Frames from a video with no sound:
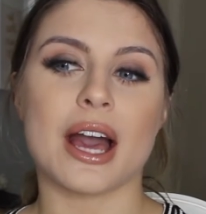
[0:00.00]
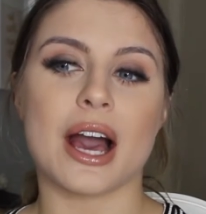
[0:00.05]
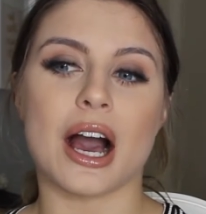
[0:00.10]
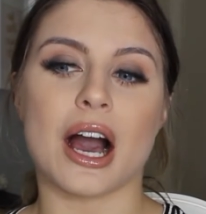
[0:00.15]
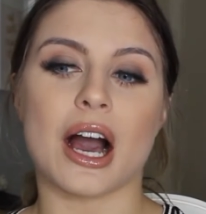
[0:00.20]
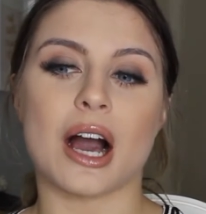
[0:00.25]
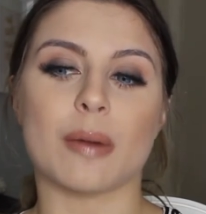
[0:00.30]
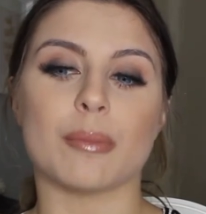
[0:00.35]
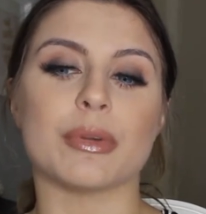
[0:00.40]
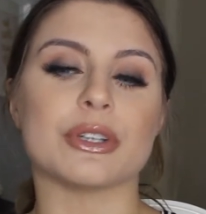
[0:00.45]

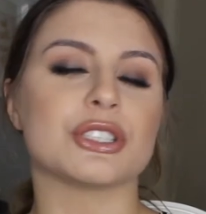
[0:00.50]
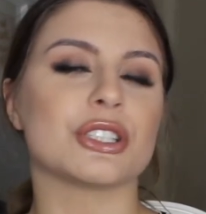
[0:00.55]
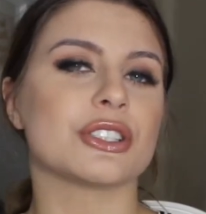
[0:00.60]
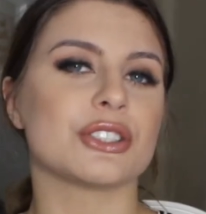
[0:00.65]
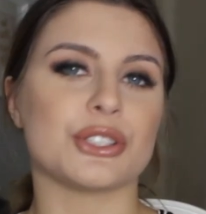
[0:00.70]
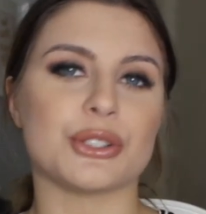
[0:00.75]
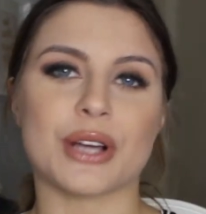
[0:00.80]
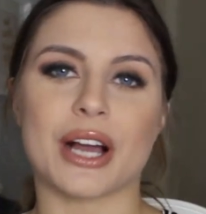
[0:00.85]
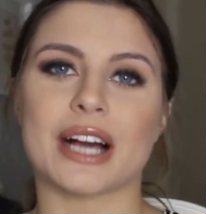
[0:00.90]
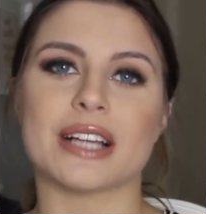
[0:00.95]
but just
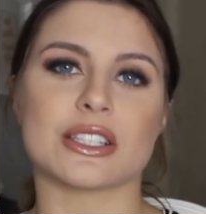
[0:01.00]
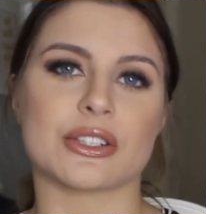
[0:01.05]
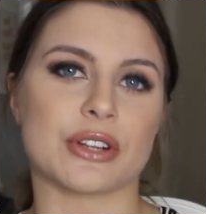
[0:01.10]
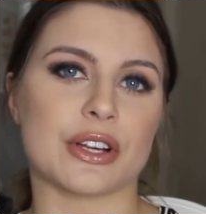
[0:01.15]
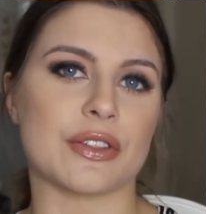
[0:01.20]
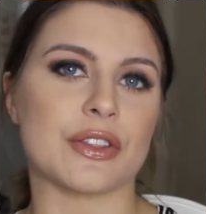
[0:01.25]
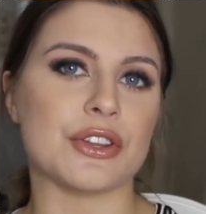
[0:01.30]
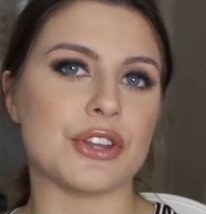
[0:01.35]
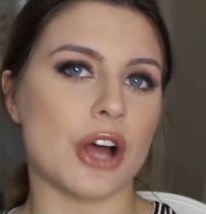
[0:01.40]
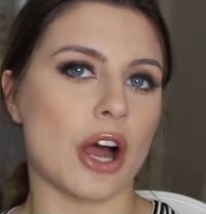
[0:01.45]
so you guys are
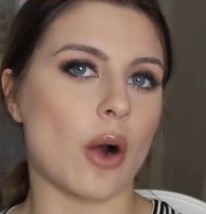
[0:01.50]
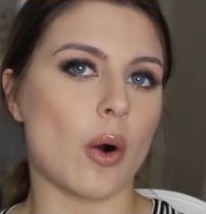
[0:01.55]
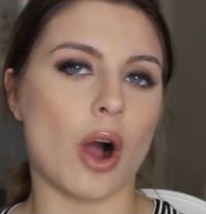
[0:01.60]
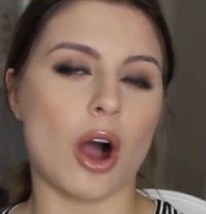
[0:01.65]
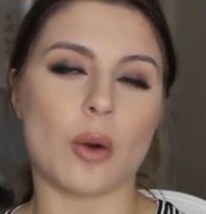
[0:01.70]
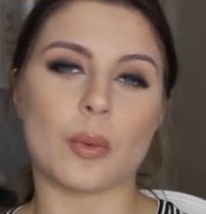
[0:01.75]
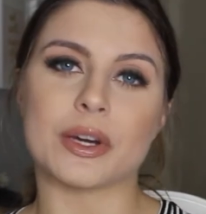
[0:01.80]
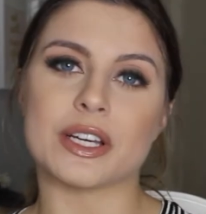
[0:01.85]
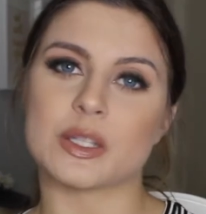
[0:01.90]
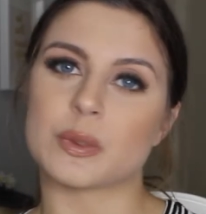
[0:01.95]
in the know
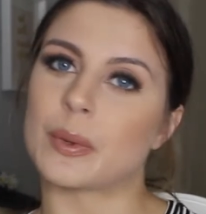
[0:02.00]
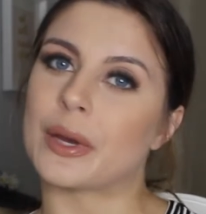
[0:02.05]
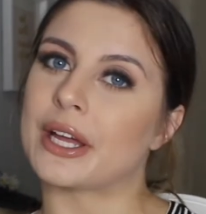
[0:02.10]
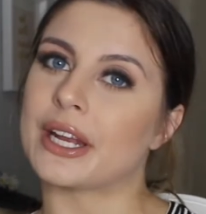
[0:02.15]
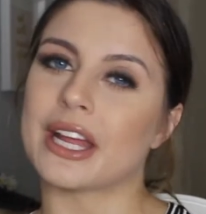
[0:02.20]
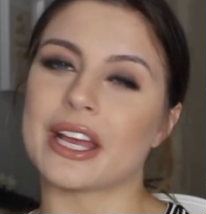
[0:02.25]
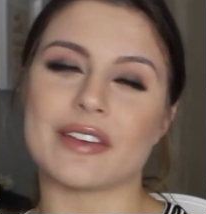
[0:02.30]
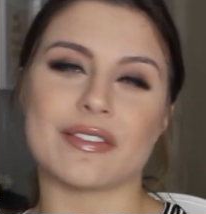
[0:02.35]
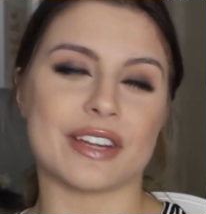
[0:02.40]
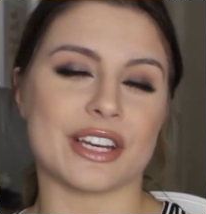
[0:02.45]
always
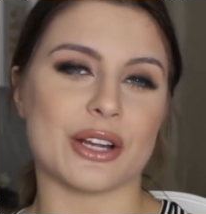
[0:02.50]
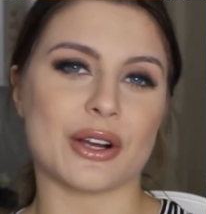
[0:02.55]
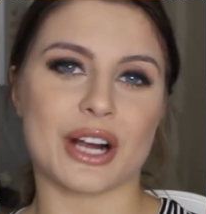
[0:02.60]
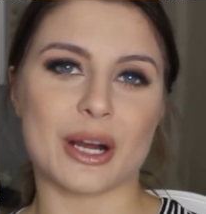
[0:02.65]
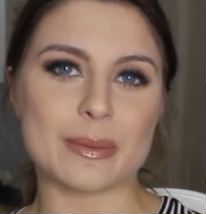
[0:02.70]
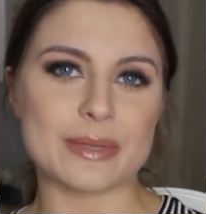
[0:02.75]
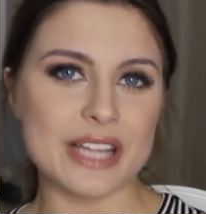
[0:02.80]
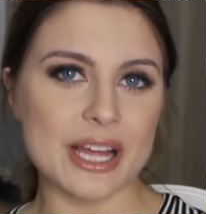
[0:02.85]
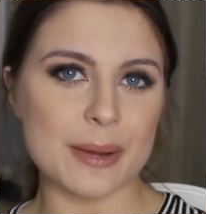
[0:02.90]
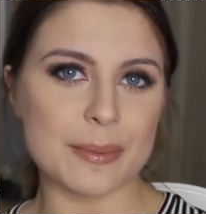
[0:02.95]
when a video
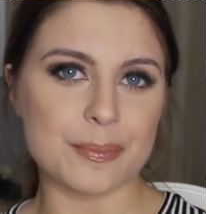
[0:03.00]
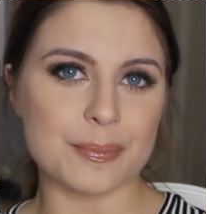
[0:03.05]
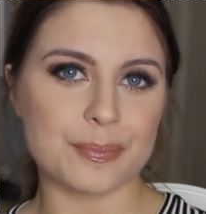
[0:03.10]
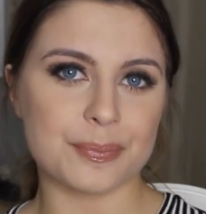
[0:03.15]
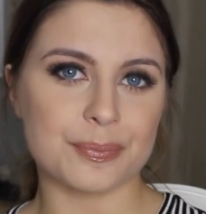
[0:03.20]
comes out.